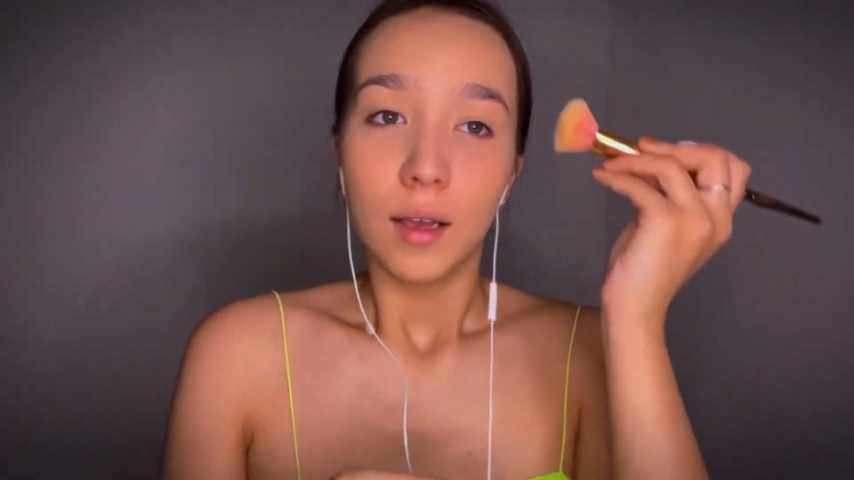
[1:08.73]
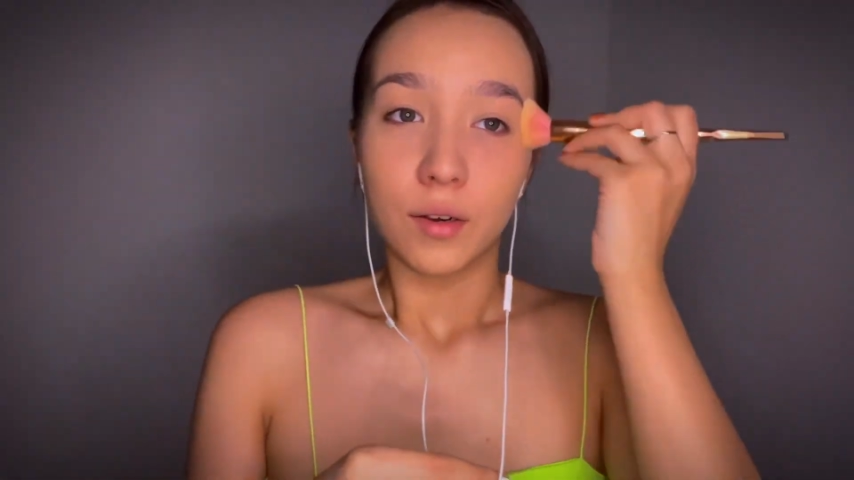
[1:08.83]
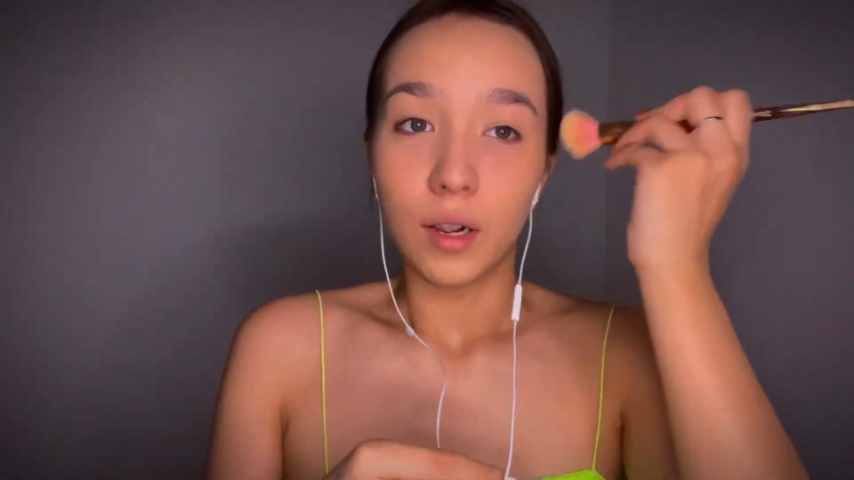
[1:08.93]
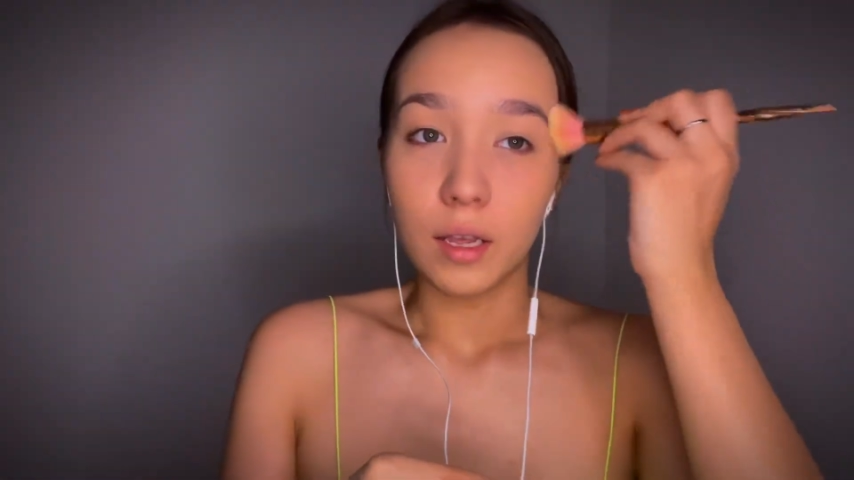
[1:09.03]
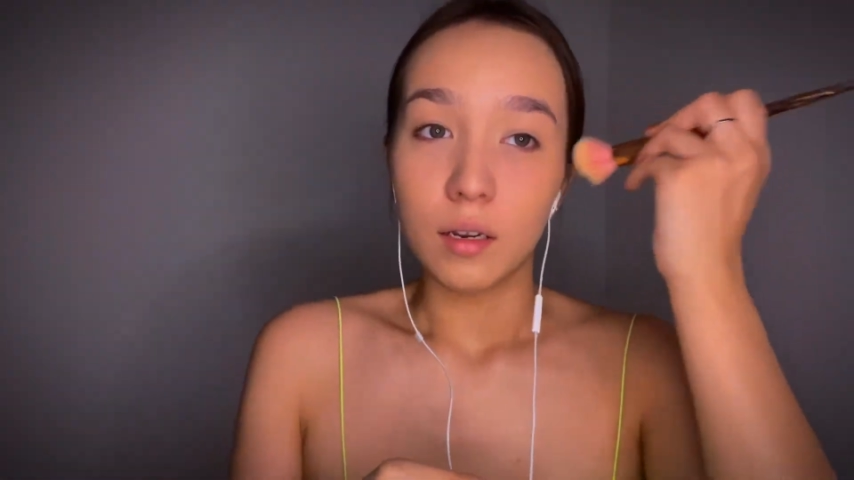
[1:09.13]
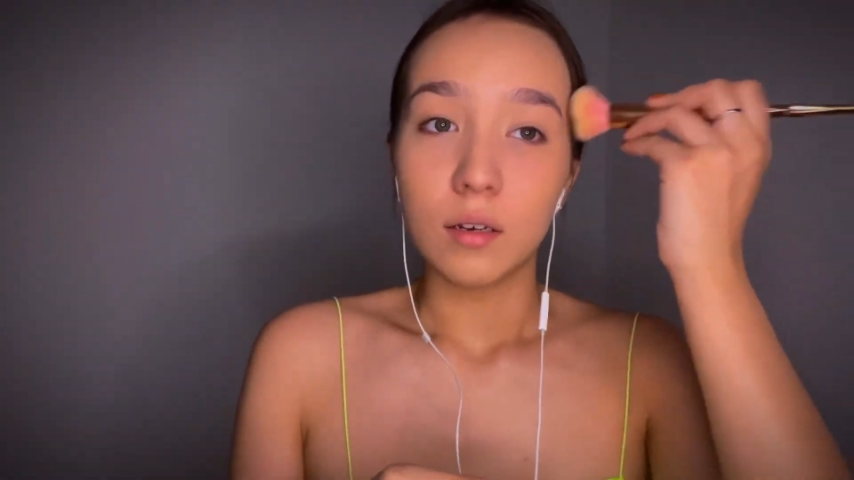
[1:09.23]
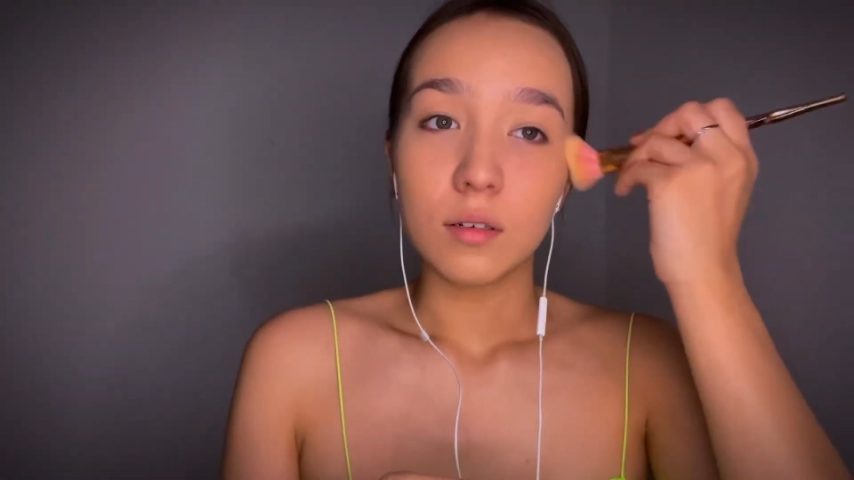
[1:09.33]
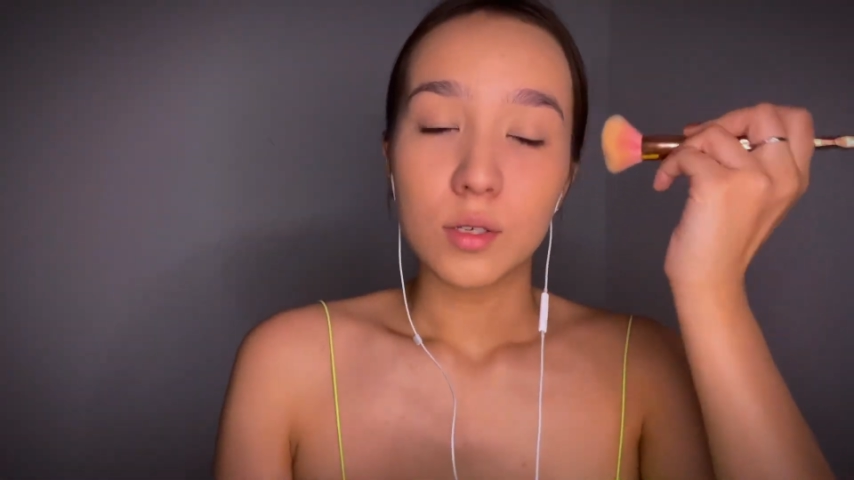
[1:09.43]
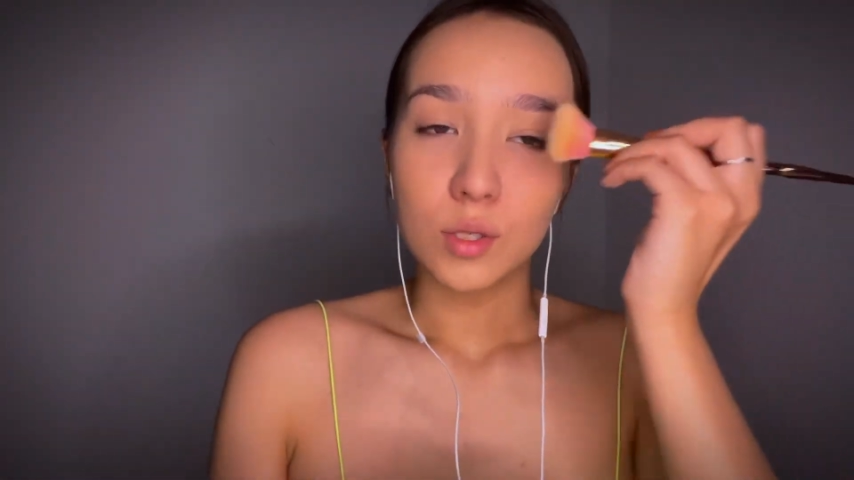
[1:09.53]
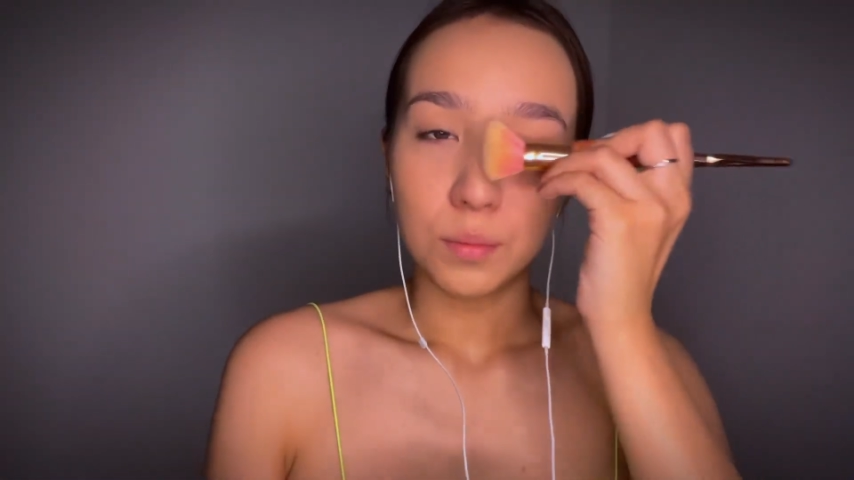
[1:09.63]

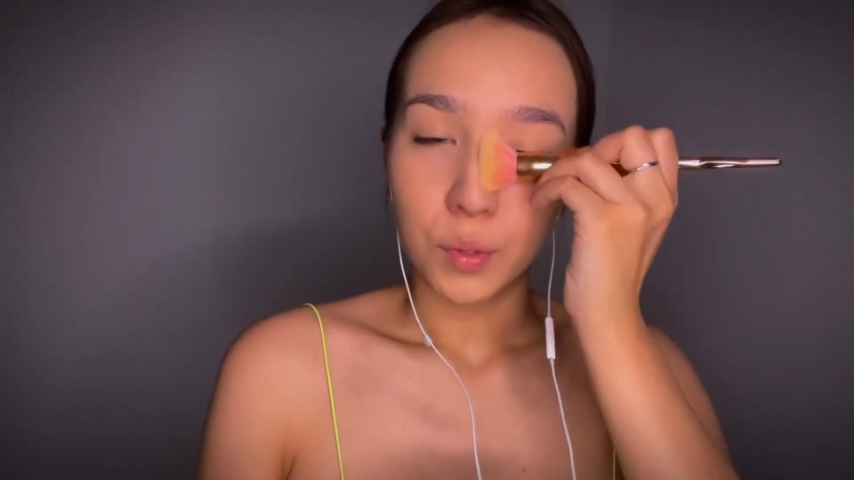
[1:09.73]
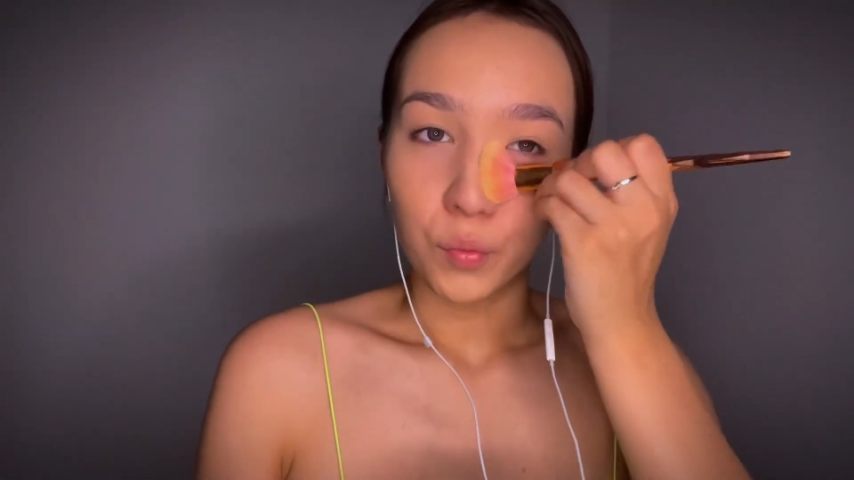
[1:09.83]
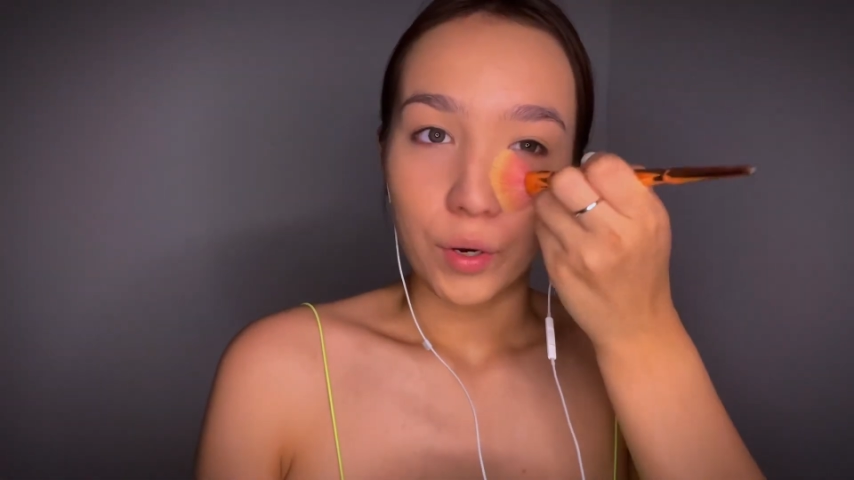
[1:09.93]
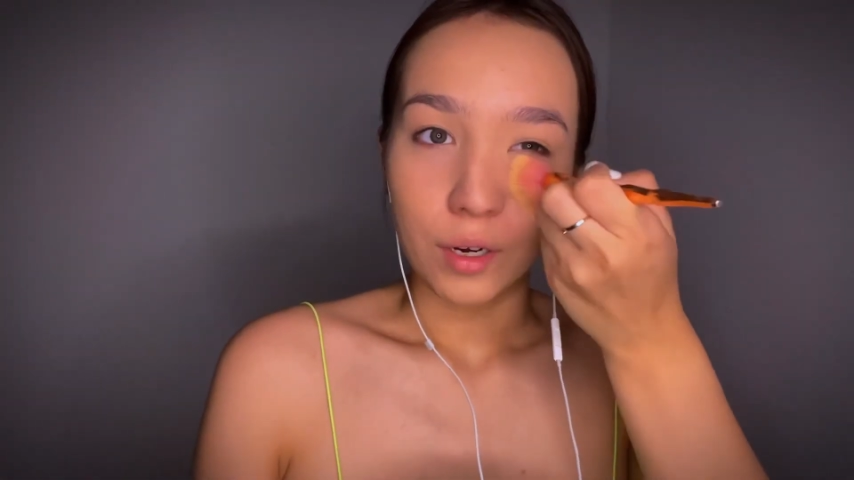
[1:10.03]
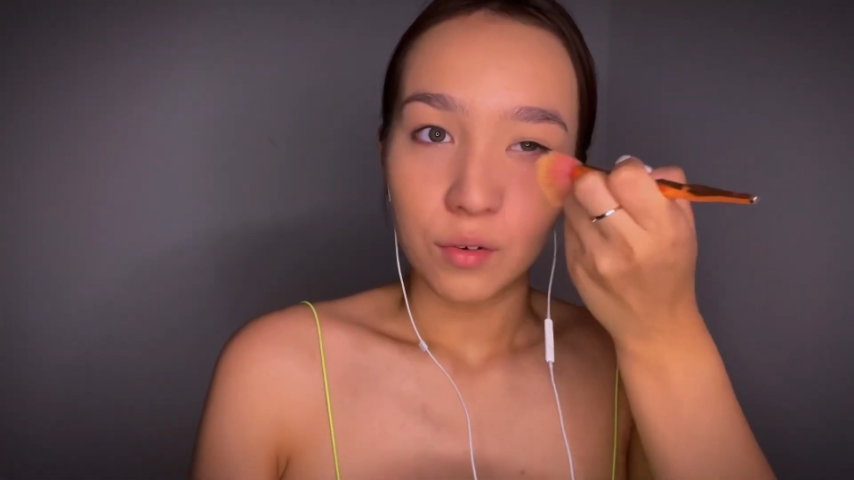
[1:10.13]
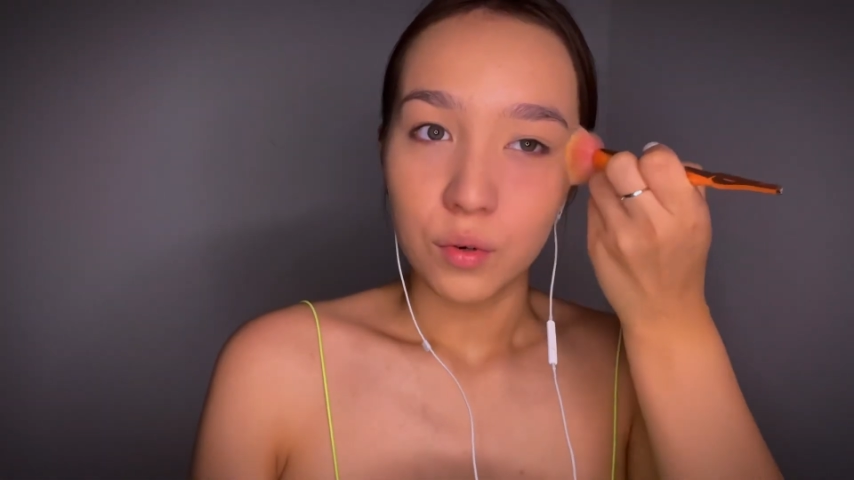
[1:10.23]
creating super weird